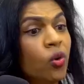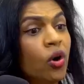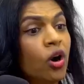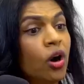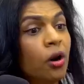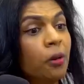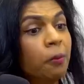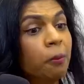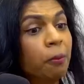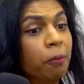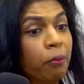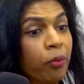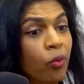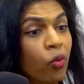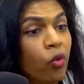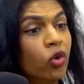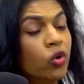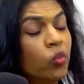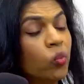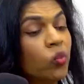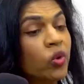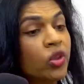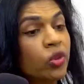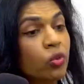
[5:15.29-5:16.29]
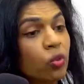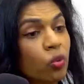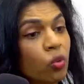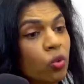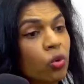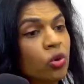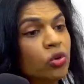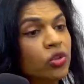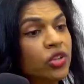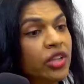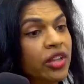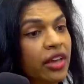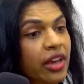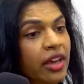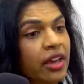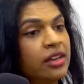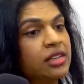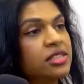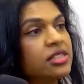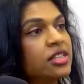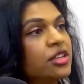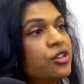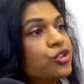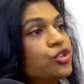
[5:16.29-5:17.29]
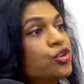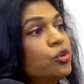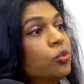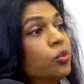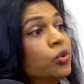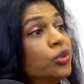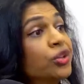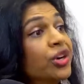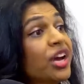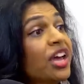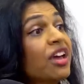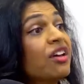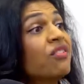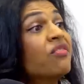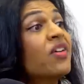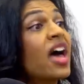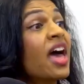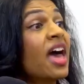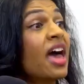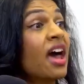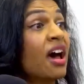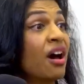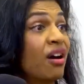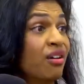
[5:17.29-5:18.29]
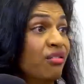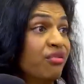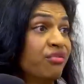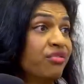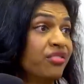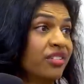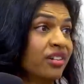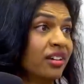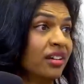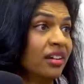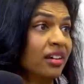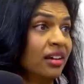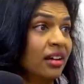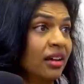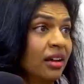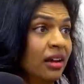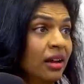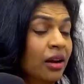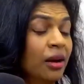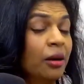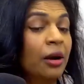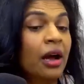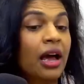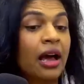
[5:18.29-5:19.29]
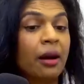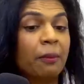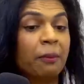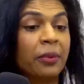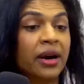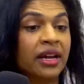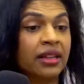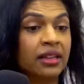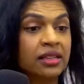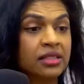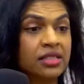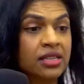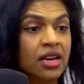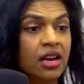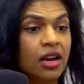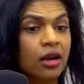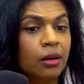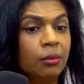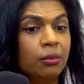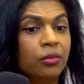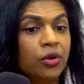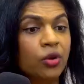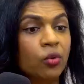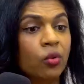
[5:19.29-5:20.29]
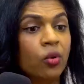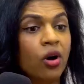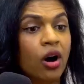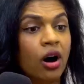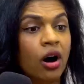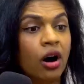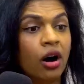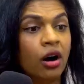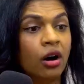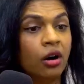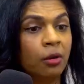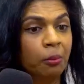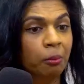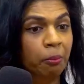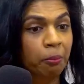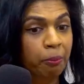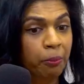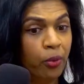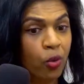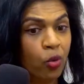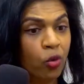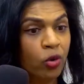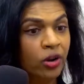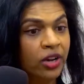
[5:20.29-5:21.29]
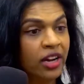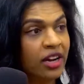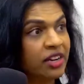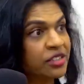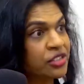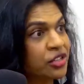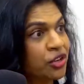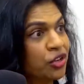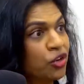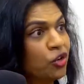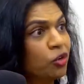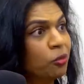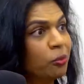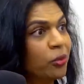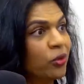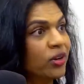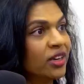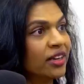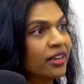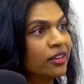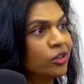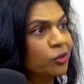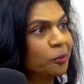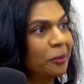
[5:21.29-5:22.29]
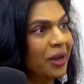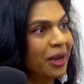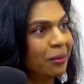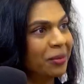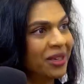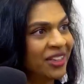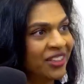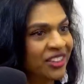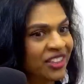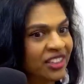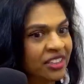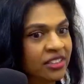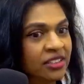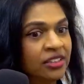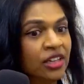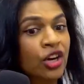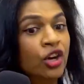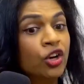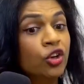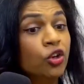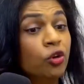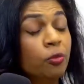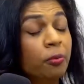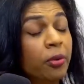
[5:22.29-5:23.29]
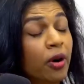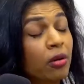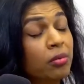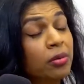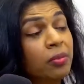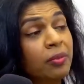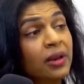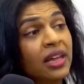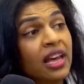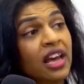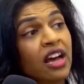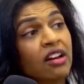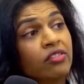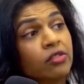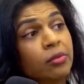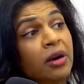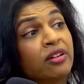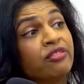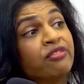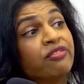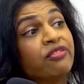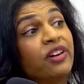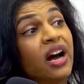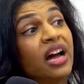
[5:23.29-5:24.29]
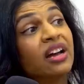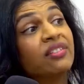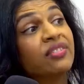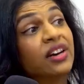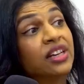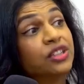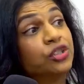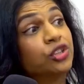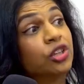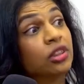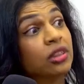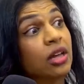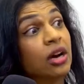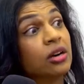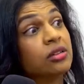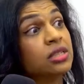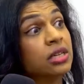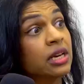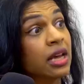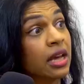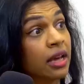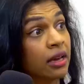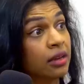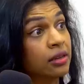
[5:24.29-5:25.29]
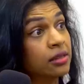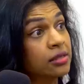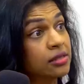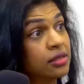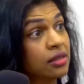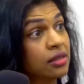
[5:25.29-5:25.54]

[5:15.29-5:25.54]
are born with all the eggs that you will ever have. By the time you are born as a newborn little baby girl, you probably have about 500,000 eggs.